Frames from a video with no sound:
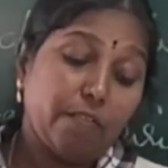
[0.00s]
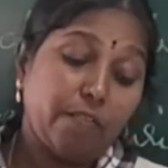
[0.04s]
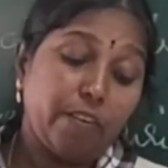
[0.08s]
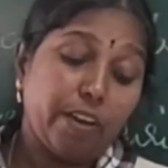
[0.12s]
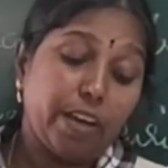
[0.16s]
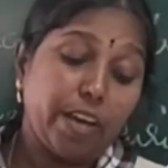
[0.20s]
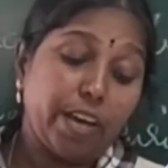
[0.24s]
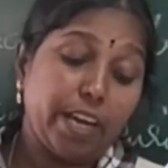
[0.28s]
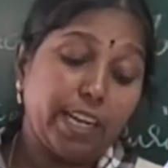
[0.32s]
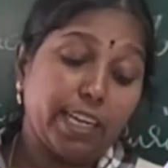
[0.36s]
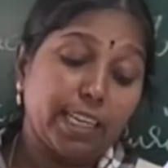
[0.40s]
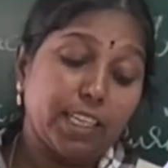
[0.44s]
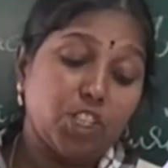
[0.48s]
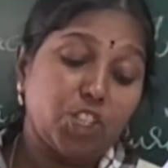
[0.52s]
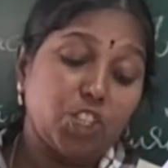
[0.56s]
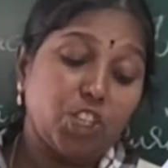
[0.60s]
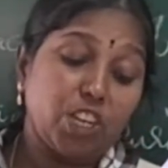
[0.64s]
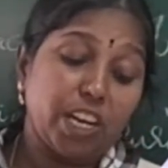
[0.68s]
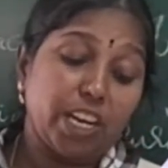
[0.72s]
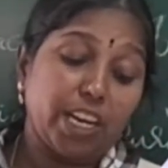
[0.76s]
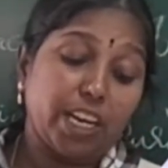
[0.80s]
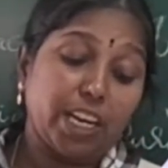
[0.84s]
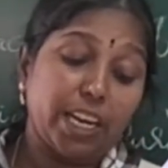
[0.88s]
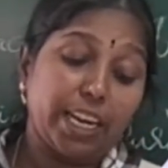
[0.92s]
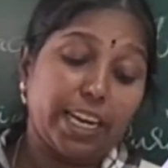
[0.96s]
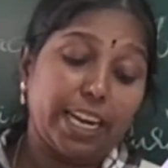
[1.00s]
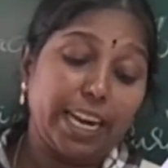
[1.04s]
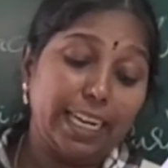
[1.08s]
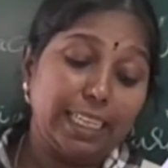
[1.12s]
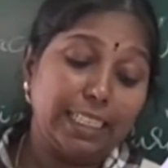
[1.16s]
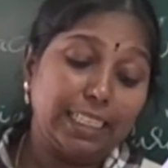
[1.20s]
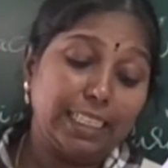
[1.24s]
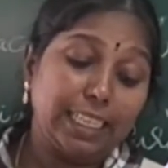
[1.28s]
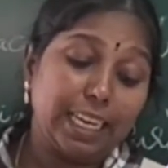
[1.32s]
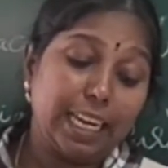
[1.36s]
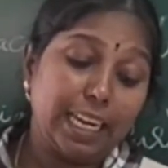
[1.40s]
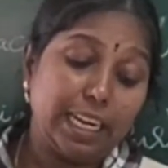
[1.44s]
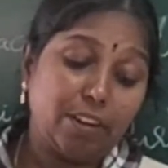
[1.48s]
Where she
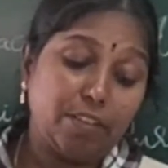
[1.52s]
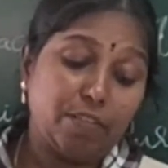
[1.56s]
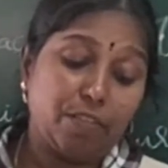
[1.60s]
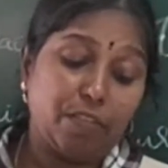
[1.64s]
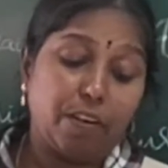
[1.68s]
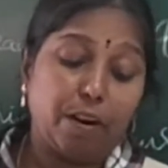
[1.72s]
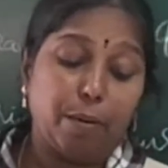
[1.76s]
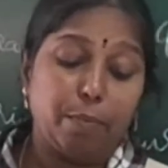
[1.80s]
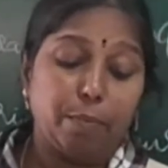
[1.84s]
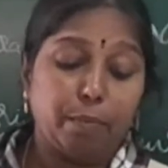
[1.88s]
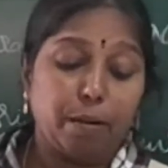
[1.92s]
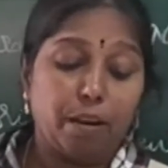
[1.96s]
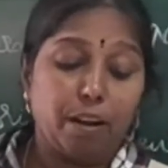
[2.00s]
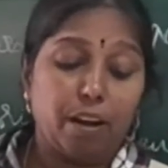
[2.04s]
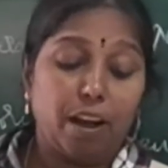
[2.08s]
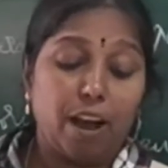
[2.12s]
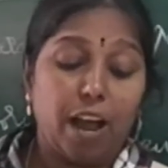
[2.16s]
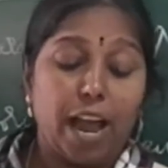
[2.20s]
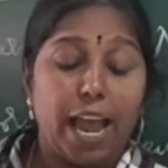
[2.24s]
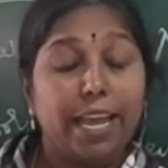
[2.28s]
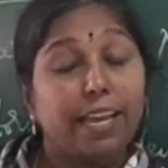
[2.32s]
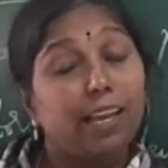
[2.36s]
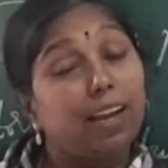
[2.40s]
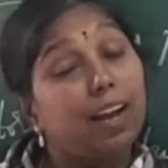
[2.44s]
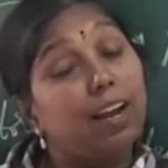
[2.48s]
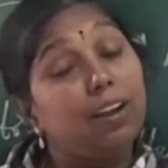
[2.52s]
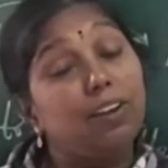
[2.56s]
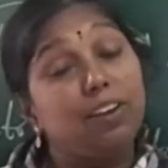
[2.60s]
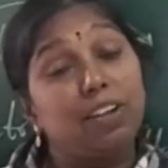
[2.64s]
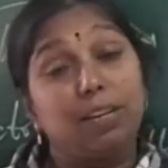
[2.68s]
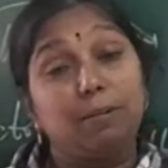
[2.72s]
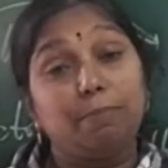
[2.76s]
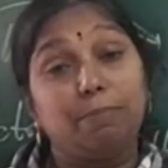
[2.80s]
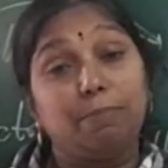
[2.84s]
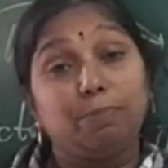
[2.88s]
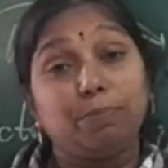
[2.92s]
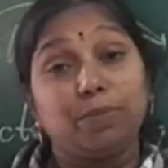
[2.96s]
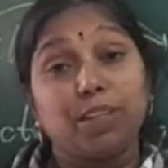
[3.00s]
gets it from, I can't
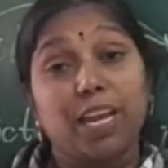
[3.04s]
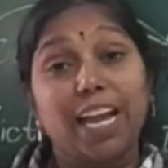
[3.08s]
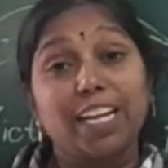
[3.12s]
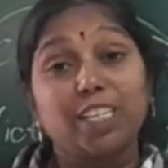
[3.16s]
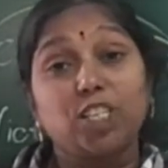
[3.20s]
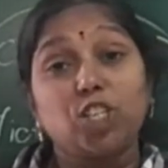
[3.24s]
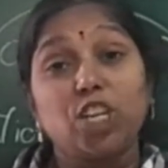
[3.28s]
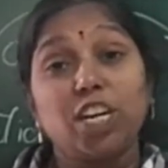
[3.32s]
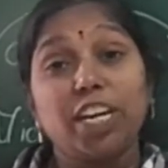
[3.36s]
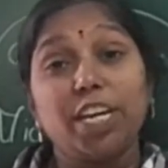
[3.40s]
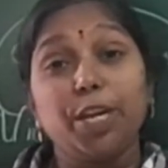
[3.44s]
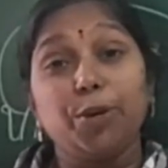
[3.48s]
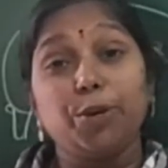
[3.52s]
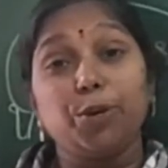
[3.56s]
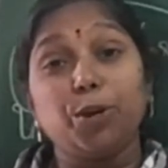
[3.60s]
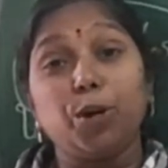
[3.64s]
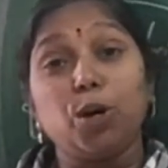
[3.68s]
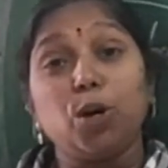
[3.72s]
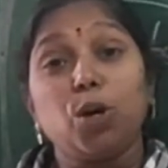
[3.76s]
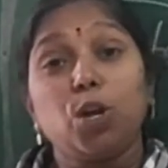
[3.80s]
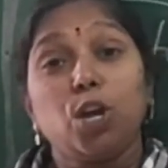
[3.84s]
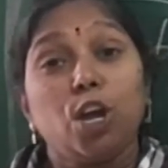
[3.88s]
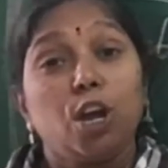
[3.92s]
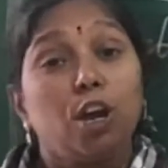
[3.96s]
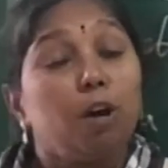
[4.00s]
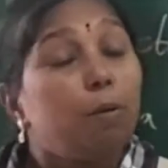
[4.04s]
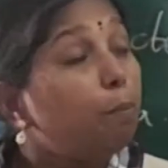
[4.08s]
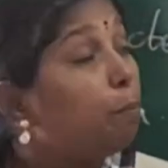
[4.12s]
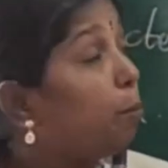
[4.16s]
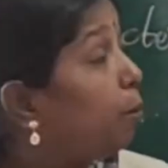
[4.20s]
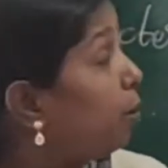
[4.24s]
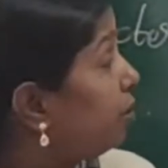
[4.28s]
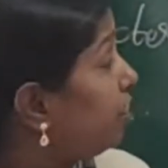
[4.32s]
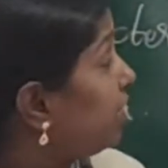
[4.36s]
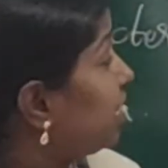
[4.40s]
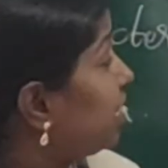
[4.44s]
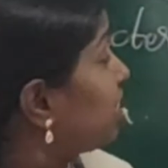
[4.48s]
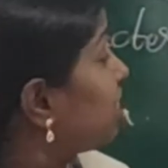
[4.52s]
tell. Actually,
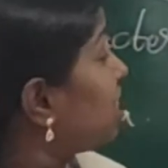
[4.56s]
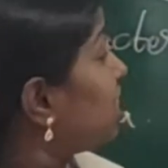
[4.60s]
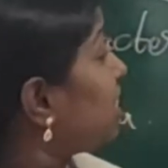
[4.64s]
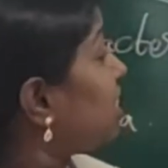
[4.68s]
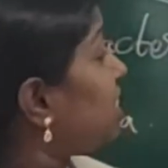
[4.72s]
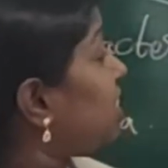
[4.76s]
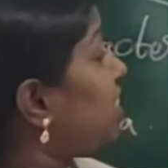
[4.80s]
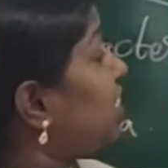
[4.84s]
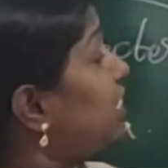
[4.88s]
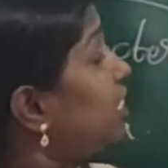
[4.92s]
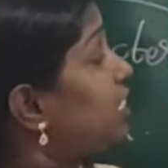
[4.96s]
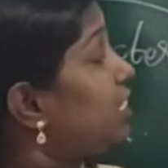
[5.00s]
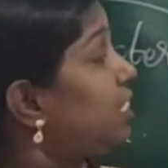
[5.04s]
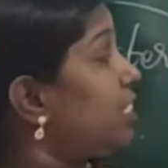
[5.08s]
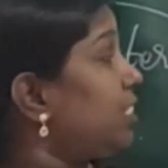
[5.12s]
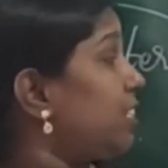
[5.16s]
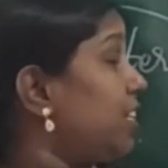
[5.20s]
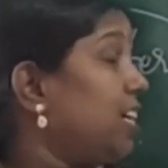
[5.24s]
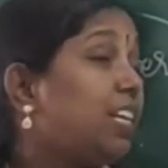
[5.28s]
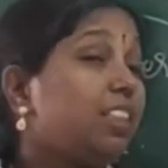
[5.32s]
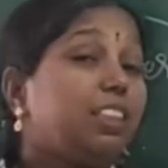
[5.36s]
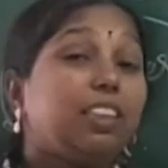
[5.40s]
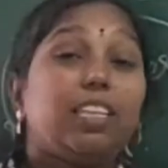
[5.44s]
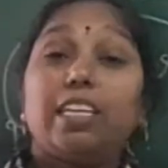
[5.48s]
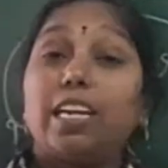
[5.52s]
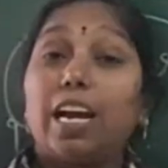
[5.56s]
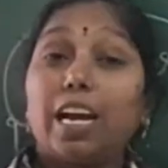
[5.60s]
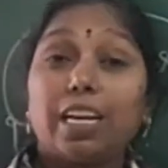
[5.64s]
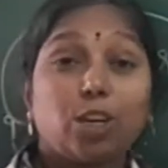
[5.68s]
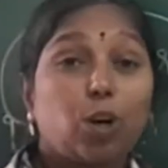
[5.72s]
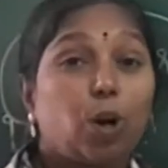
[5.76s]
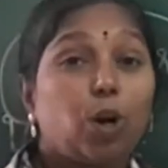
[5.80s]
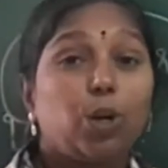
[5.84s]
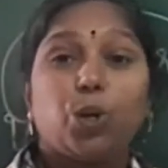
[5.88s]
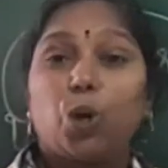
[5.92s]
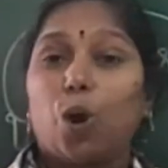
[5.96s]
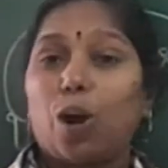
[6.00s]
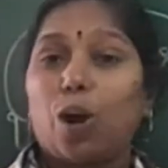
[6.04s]
both the sisters, they
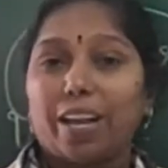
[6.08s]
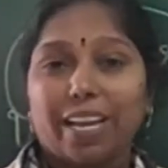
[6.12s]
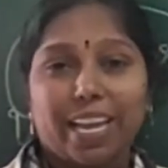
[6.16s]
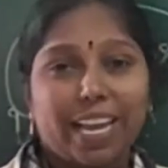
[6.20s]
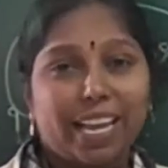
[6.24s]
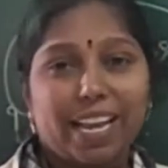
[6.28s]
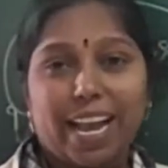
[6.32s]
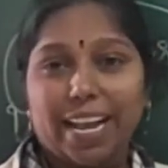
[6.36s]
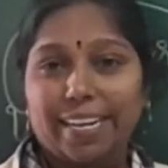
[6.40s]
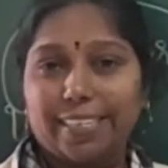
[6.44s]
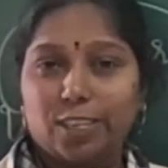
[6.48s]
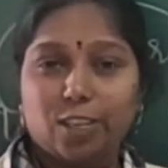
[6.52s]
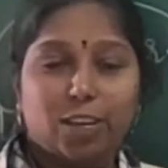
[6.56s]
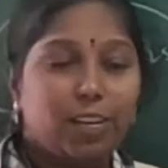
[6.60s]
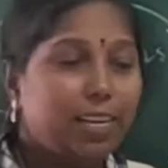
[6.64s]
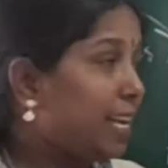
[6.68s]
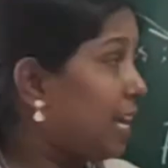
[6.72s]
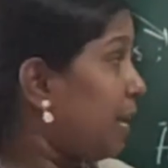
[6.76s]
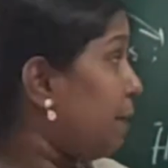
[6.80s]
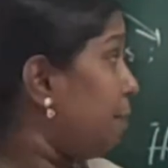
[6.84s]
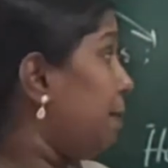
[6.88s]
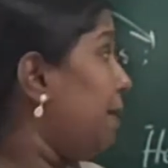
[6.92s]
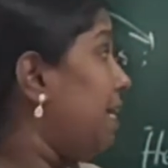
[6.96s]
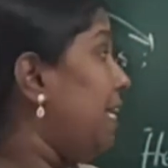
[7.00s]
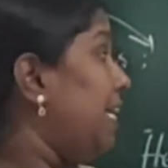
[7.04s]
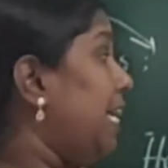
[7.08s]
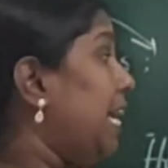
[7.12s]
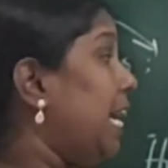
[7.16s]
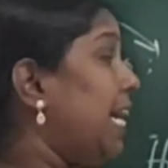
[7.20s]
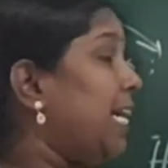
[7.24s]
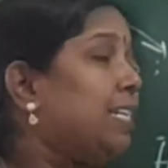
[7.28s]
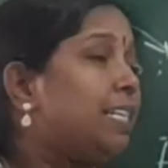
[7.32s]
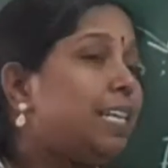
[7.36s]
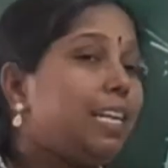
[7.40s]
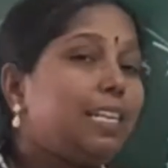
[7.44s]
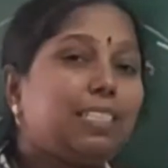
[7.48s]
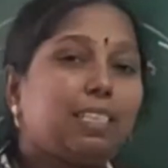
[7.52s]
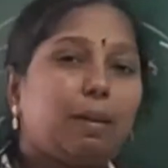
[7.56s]
are not talking actually. Emilia
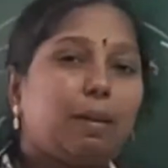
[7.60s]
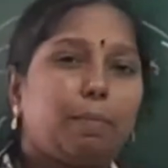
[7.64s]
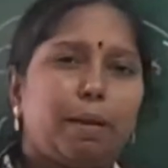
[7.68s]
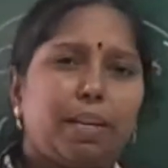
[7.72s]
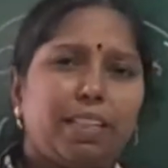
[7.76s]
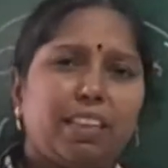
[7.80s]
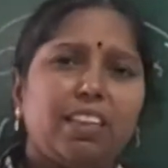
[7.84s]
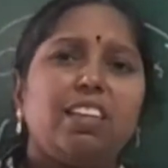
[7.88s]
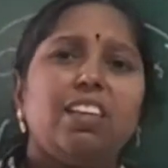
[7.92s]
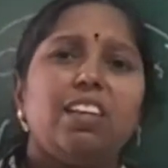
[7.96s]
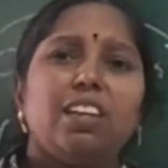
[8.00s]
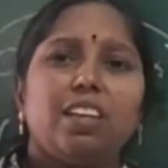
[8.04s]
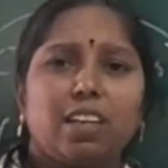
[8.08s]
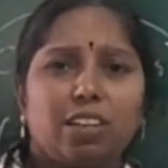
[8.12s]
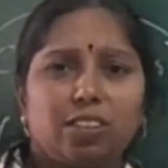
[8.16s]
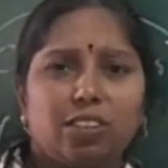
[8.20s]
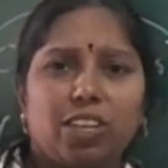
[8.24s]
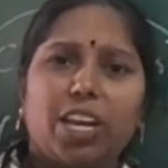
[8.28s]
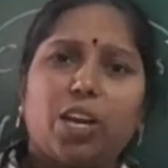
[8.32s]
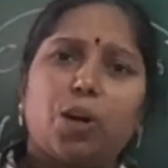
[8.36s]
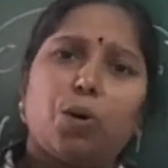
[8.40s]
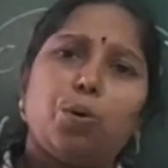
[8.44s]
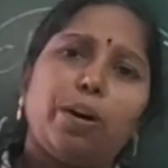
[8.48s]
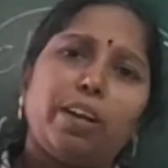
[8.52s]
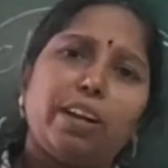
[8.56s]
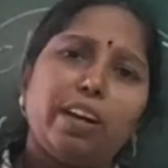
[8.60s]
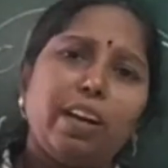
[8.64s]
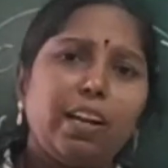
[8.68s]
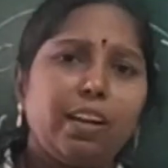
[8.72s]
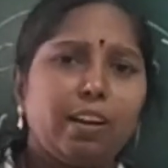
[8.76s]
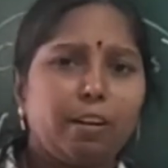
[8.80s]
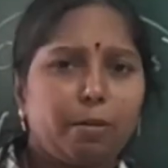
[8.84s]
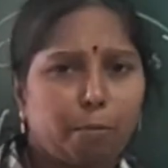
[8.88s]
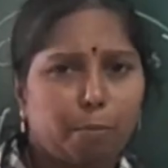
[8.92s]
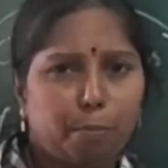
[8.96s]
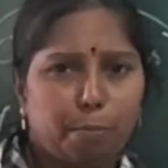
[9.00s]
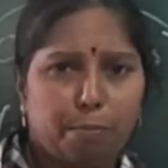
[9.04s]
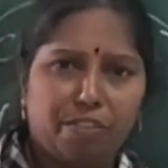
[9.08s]
and Elizabeth, they
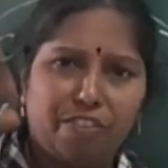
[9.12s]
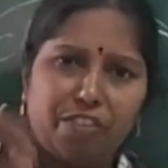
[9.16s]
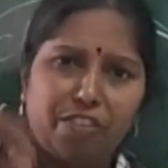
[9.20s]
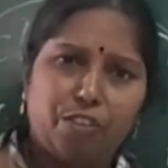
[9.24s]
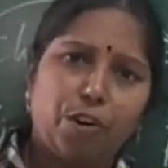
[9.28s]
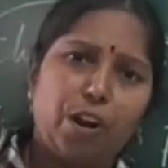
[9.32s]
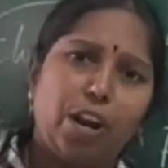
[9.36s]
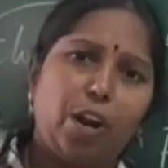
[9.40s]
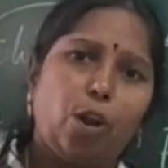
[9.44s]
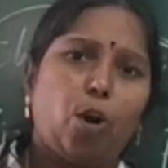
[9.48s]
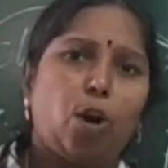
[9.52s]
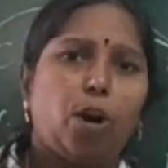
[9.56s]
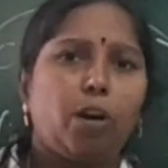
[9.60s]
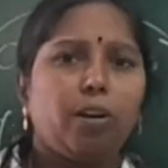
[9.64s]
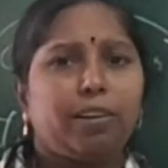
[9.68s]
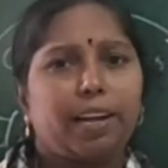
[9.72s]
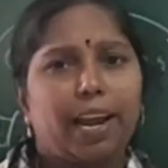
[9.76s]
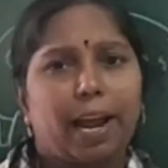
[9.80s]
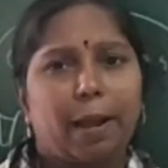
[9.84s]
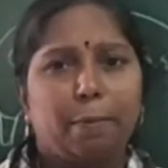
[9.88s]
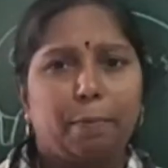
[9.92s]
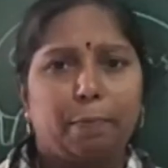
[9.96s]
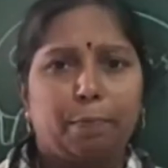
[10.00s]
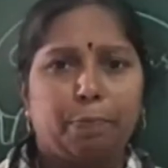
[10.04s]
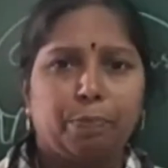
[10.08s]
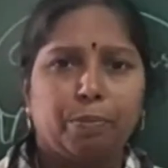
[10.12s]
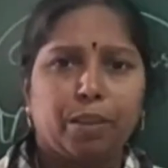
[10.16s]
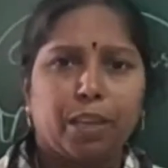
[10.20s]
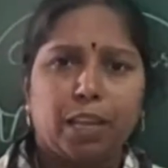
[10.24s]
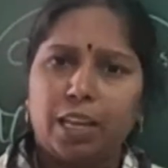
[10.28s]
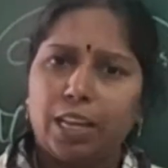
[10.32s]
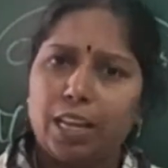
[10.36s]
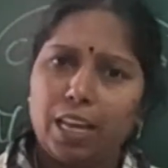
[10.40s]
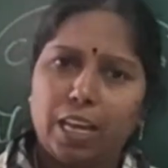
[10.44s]
quarreled for a long time.